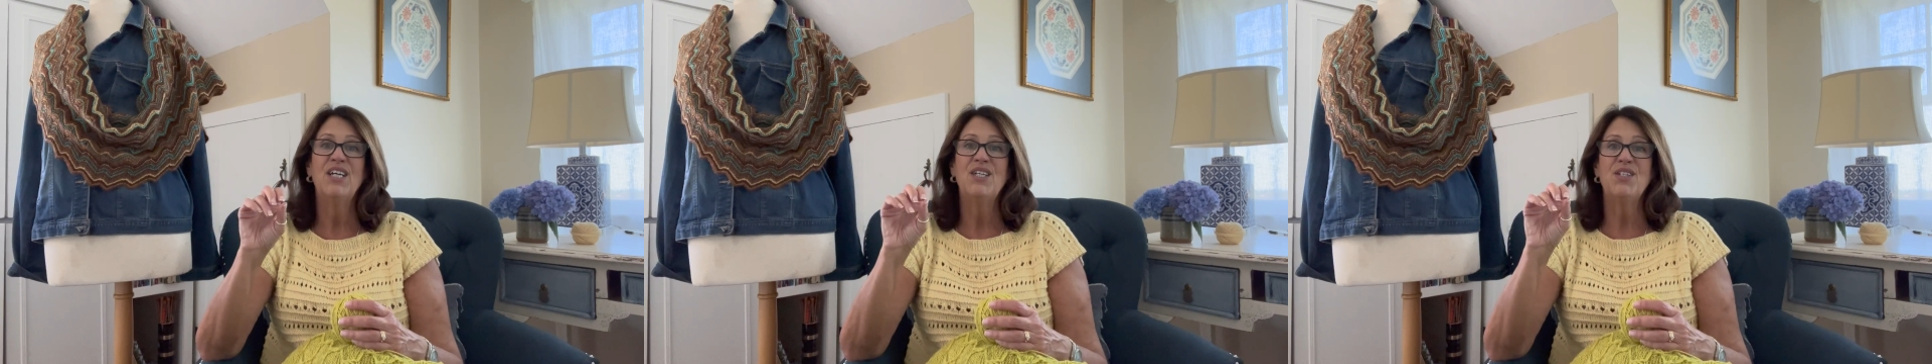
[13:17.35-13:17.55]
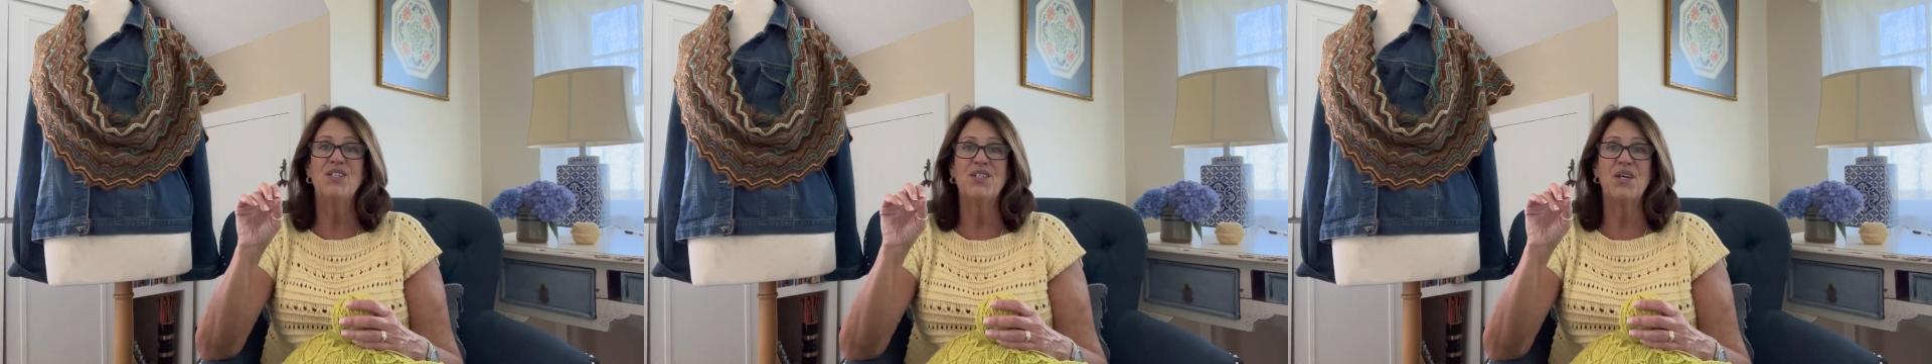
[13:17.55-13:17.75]

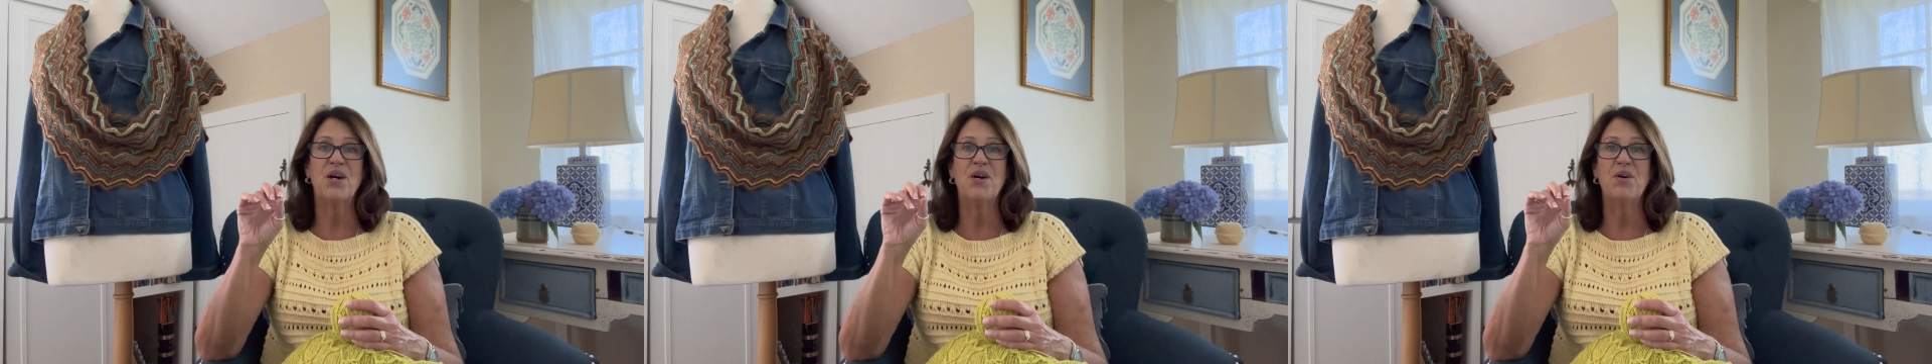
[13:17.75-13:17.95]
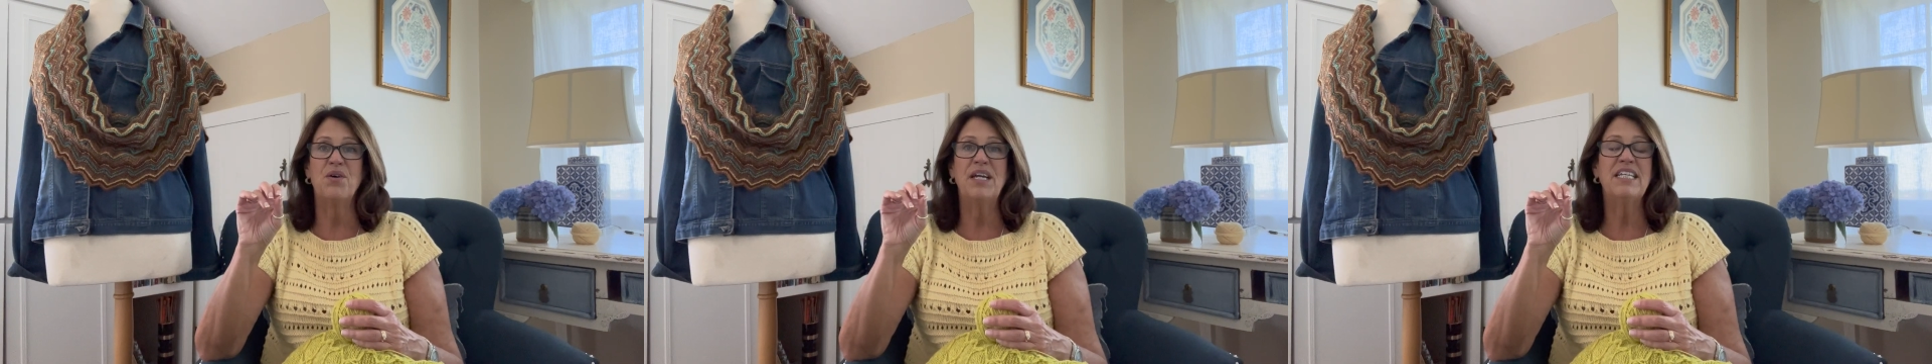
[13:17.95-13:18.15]

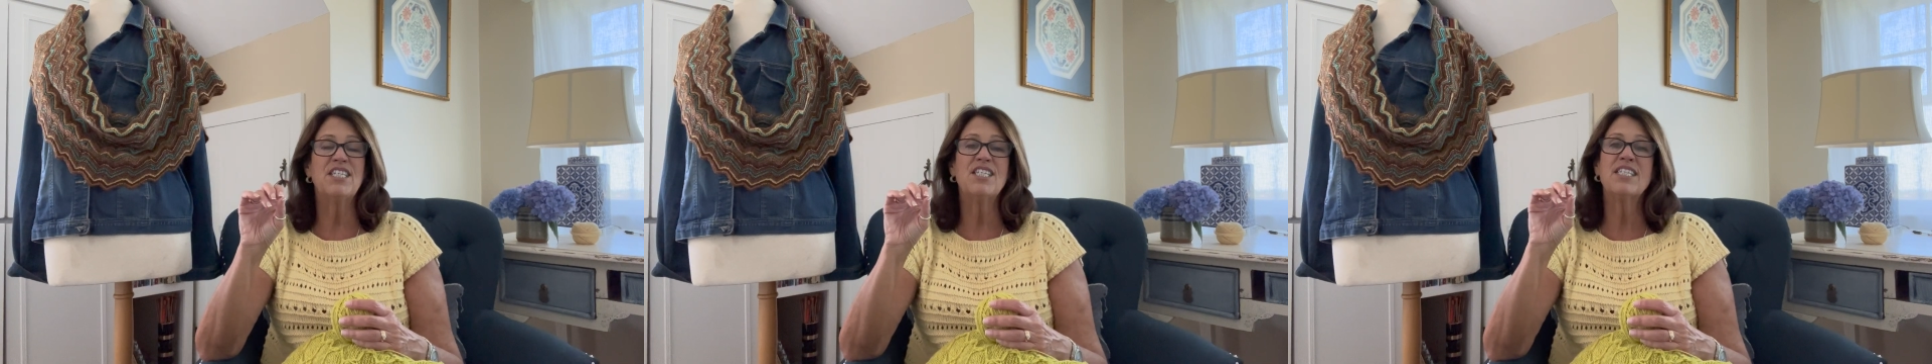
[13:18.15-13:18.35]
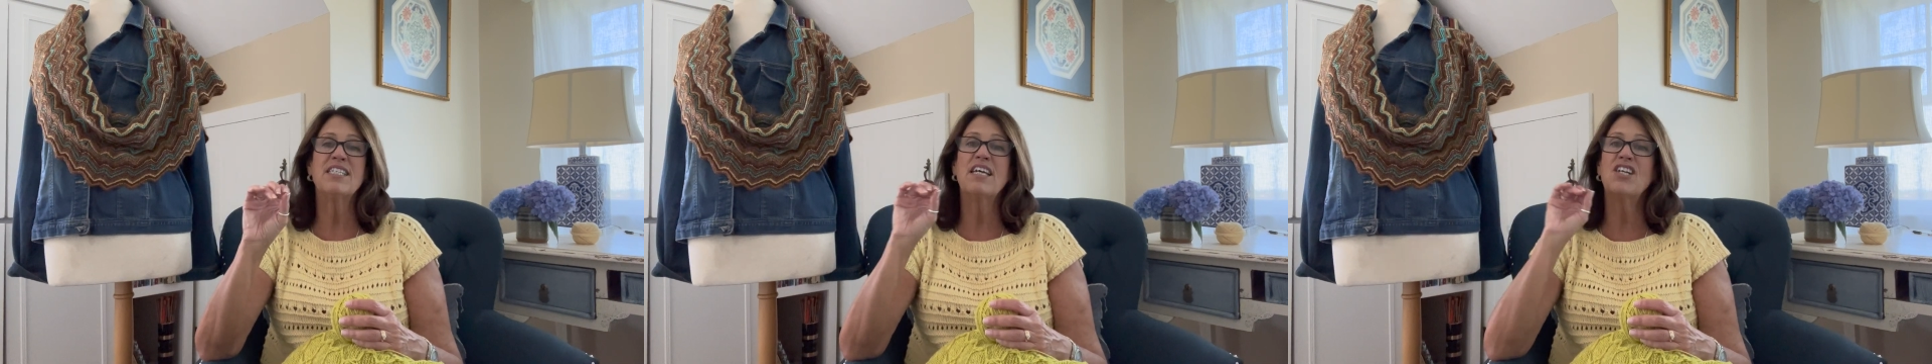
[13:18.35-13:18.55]
So it's
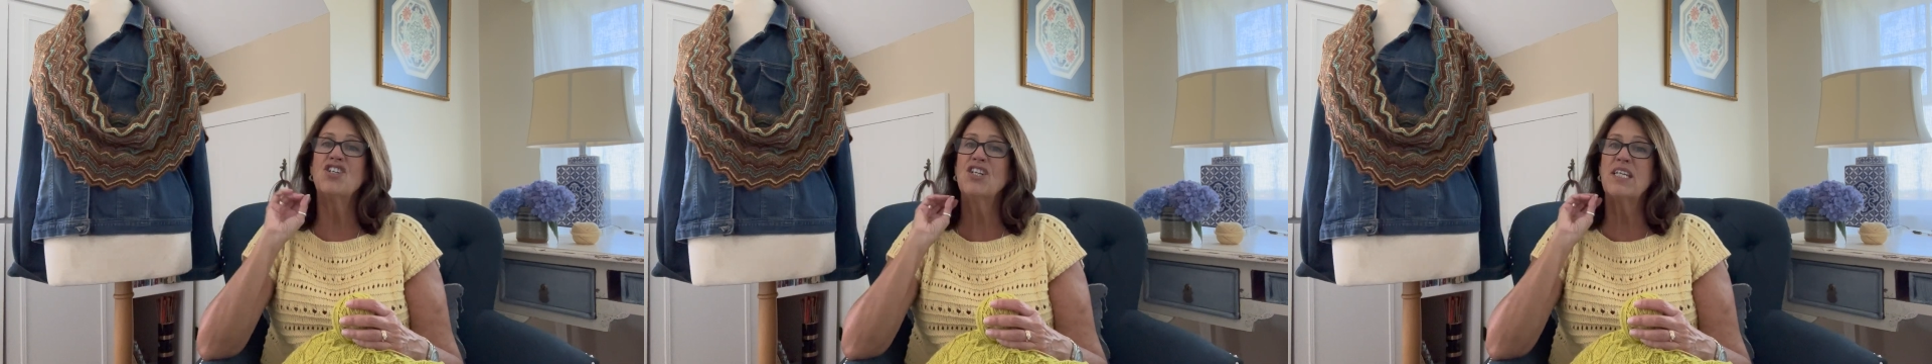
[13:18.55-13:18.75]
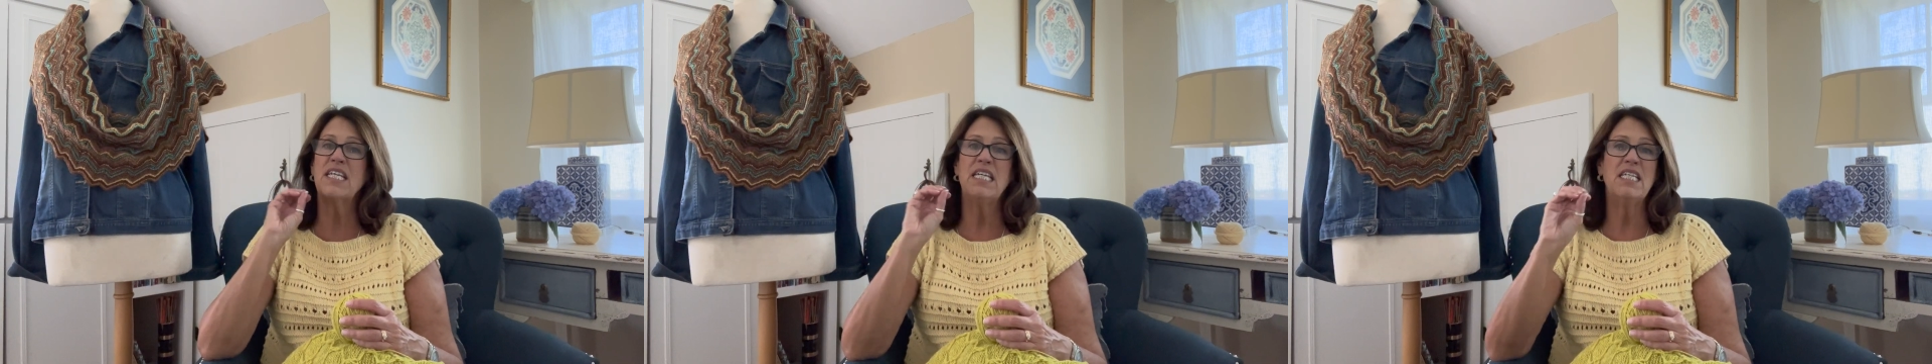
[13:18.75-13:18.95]
such
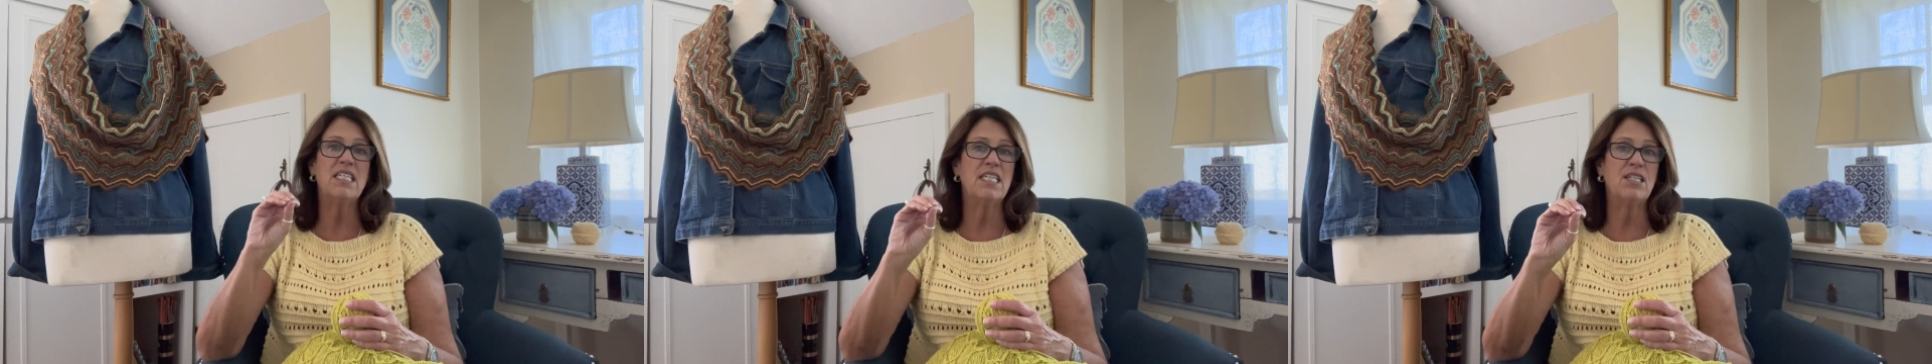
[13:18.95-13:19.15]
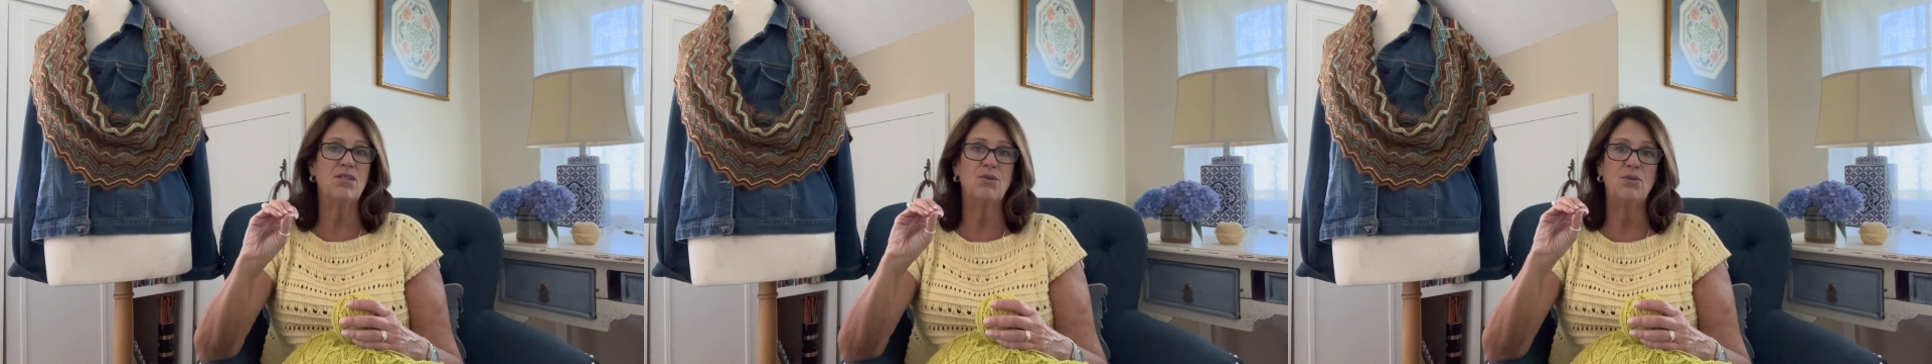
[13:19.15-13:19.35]
an
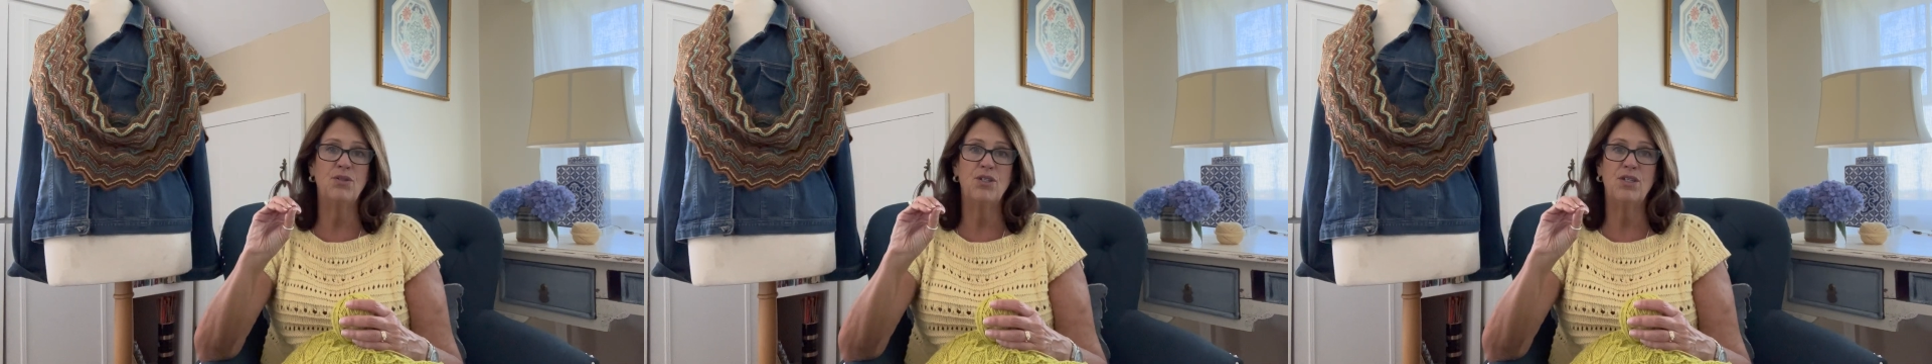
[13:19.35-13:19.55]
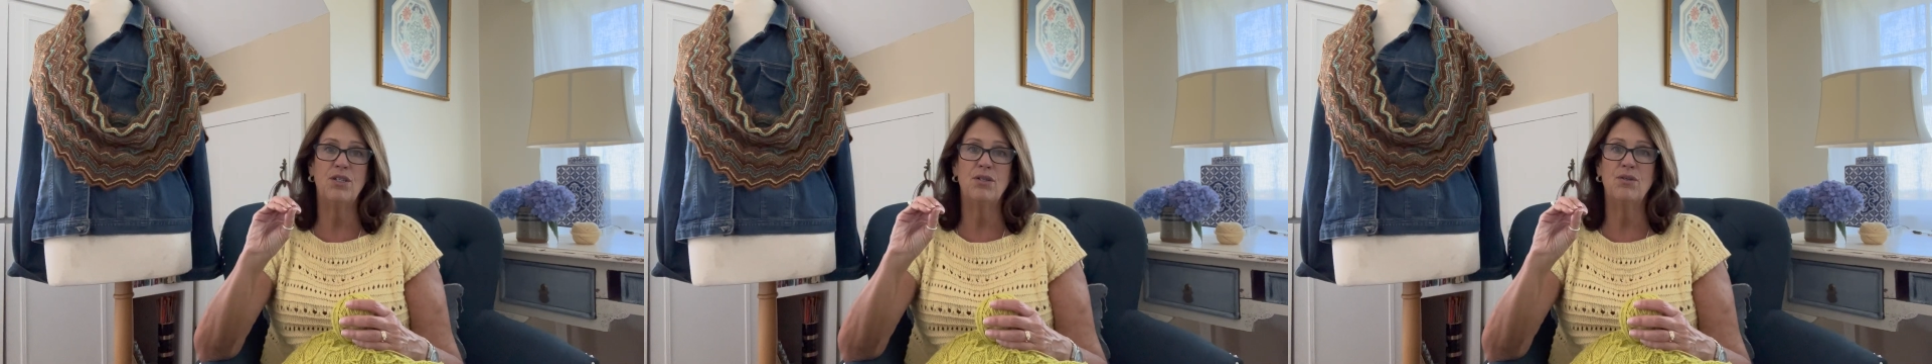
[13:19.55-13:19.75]
easy tool
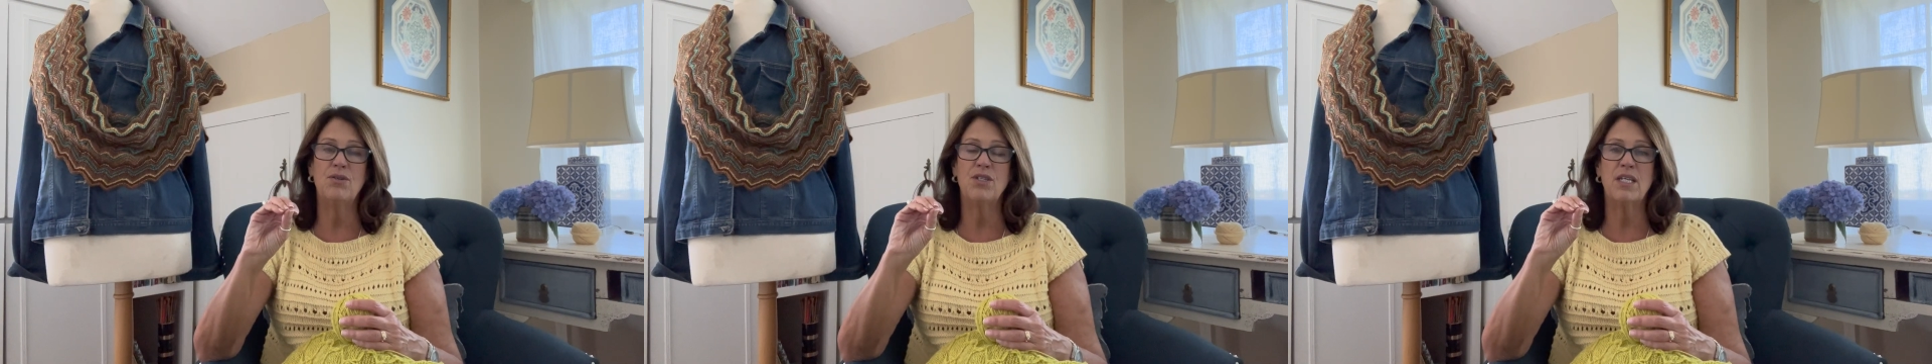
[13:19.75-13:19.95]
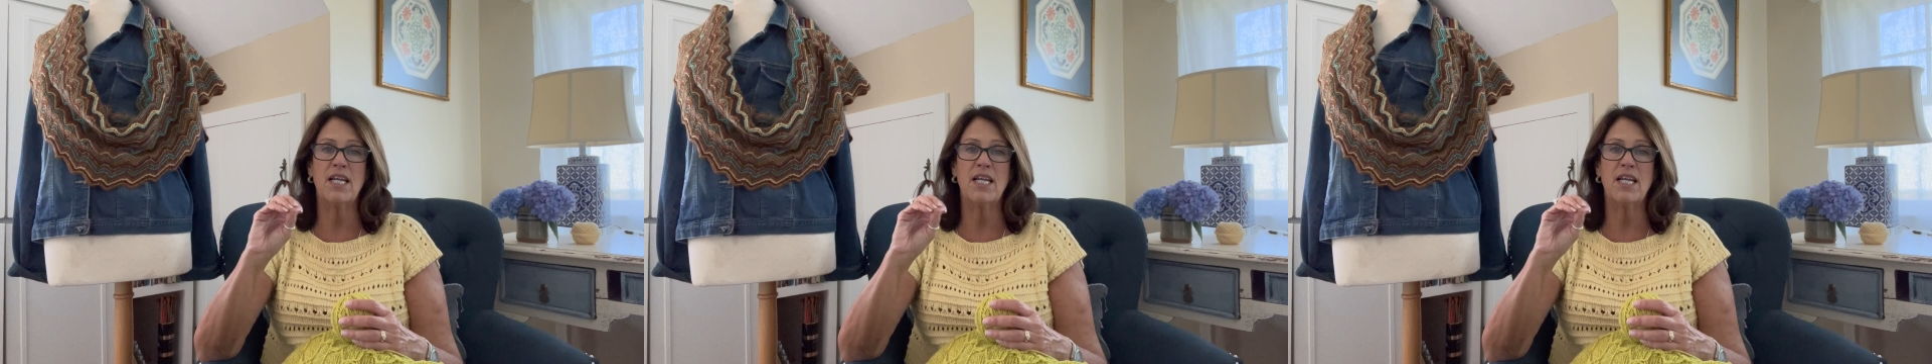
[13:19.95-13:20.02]
to use,